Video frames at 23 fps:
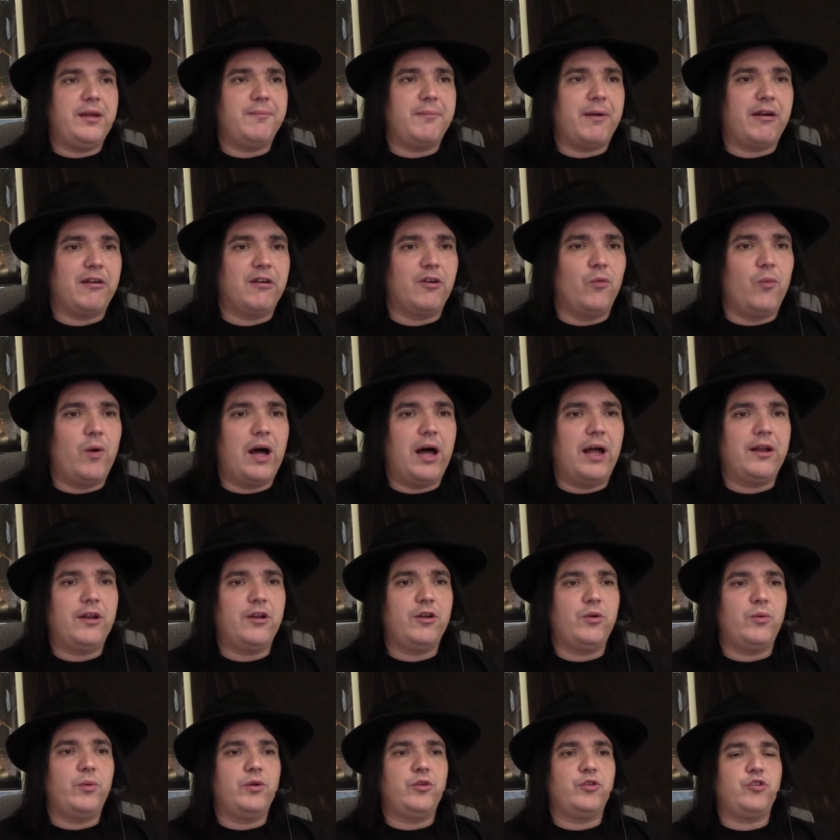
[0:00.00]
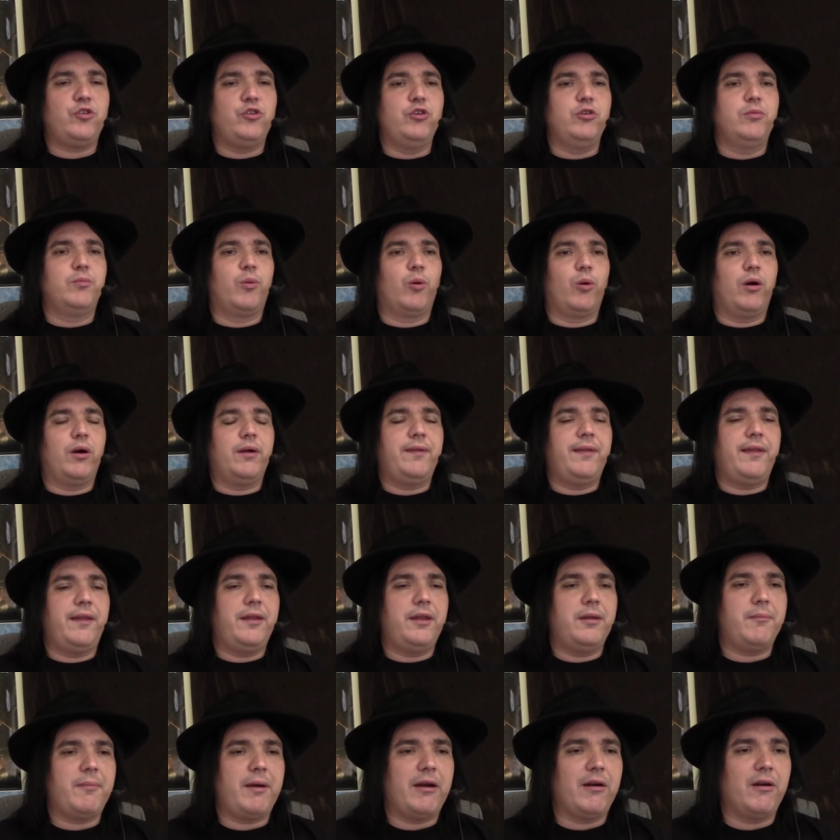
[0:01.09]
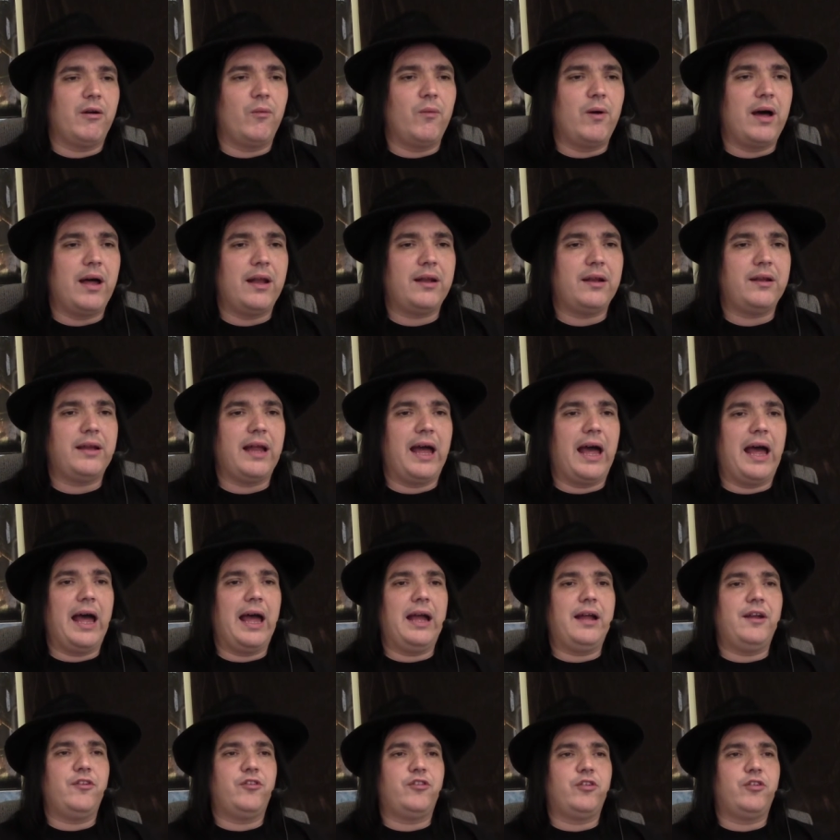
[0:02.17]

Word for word: marijuana to his newborn, then the marijuana died.